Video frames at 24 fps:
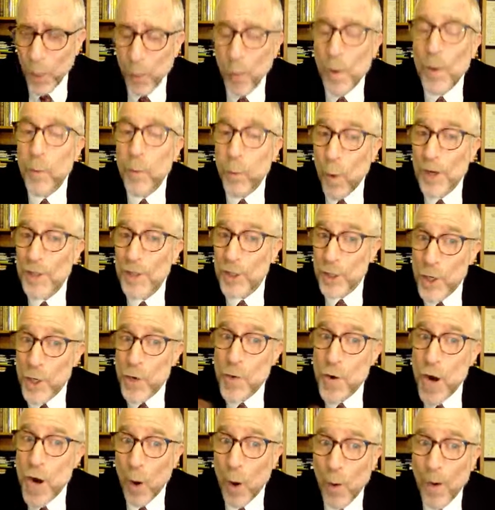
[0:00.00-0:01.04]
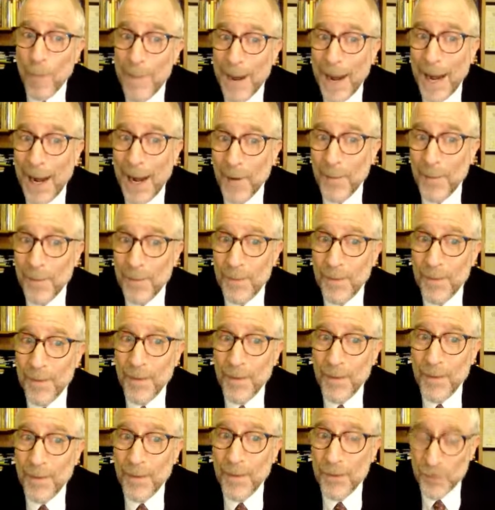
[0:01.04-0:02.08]
with what you know about
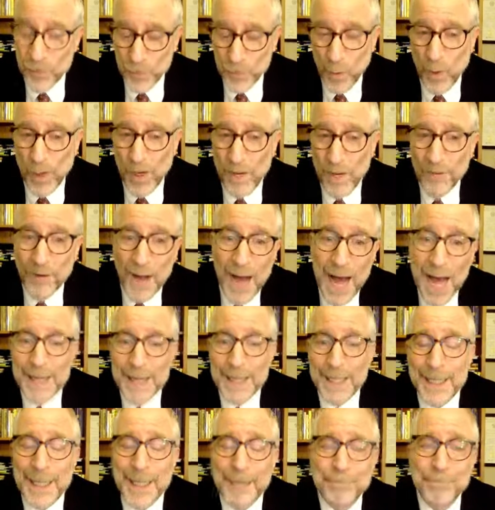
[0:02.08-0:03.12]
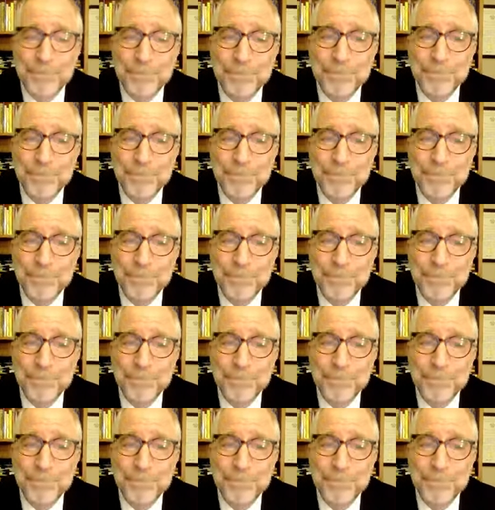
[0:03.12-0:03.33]
the story of Hanukkah?